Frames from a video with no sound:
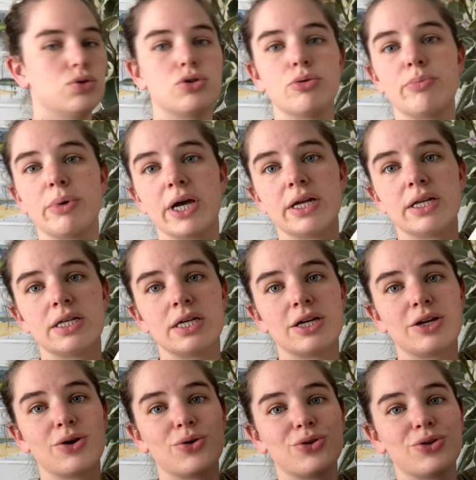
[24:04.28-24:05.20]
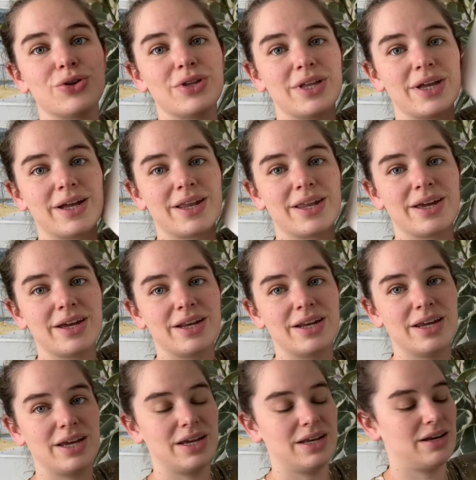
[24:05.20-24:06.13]
the binding on the
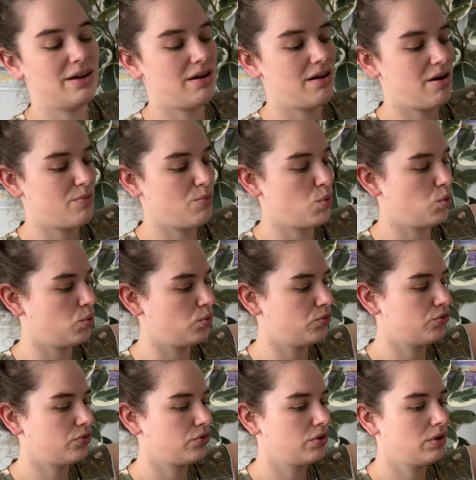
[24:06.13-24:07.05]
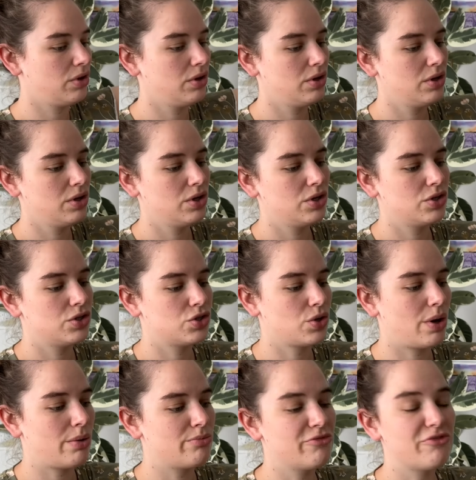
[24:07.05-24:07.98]
neckline and armholes.
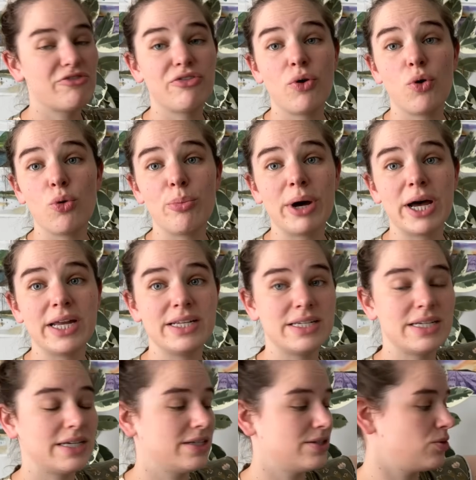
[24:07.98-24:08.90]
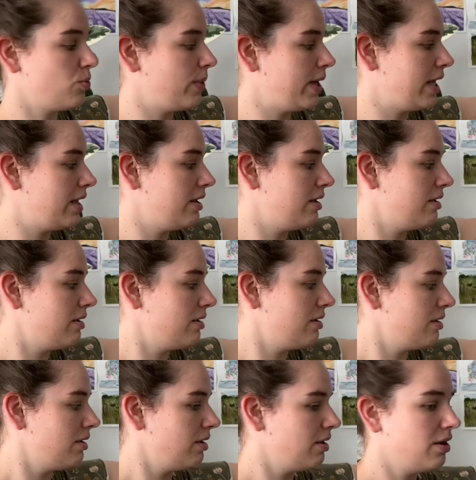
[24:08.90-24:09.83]
So I'm 4 bindings away
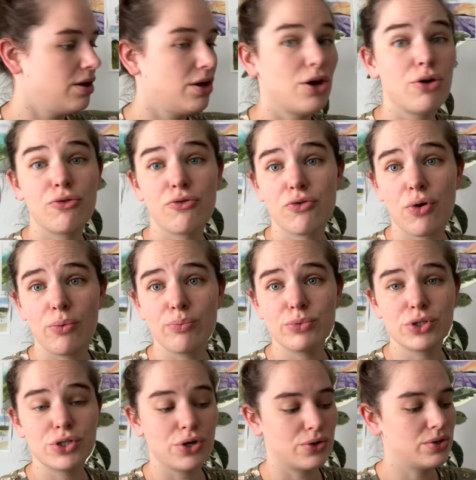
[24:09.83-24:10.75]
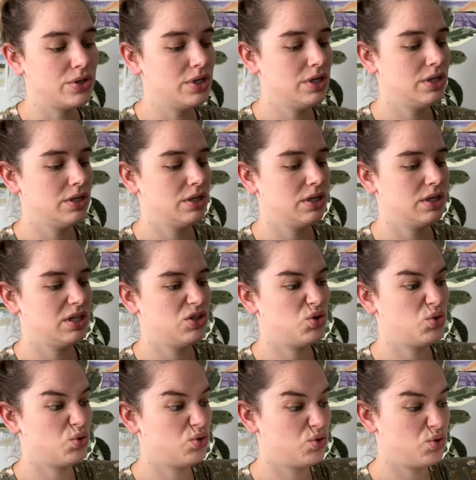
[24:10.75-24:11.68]
from done.
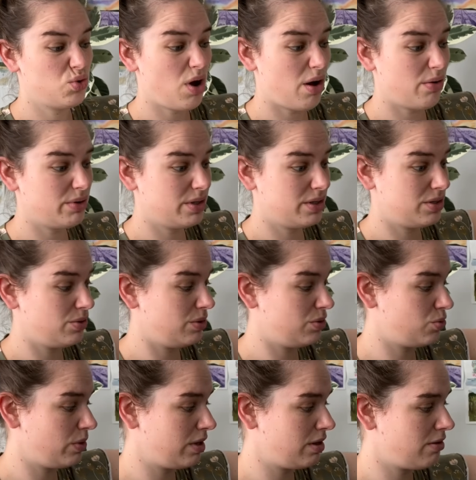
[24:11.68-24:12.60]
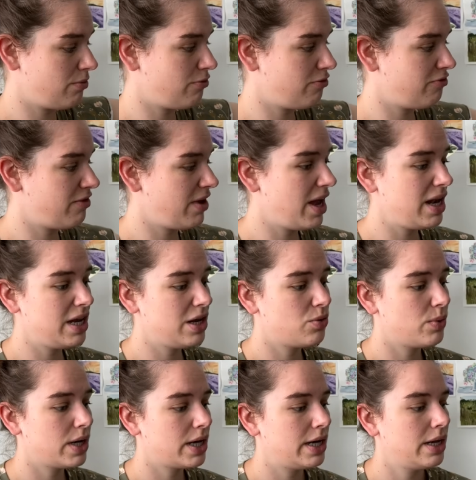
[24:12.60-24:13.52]
Took 2 hours, so it went fairly
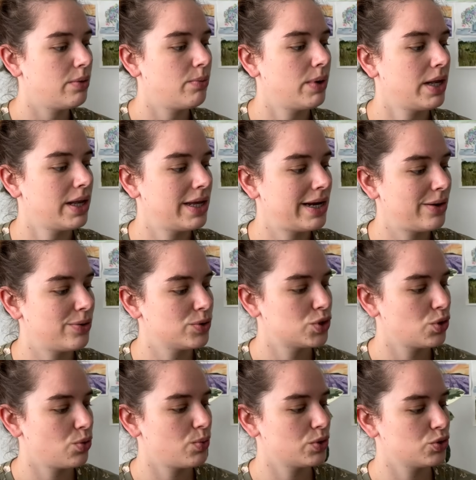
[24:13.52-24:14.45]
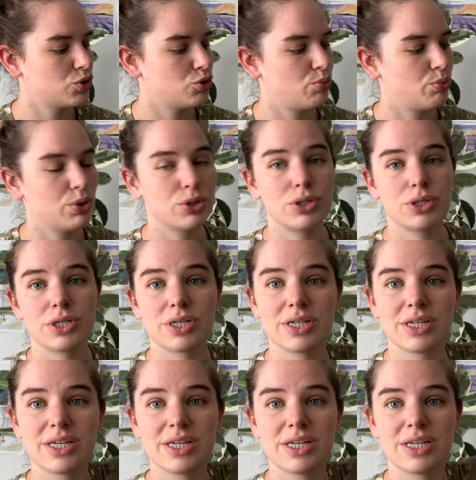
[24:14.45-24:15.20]
quickly. Well, and I also want to put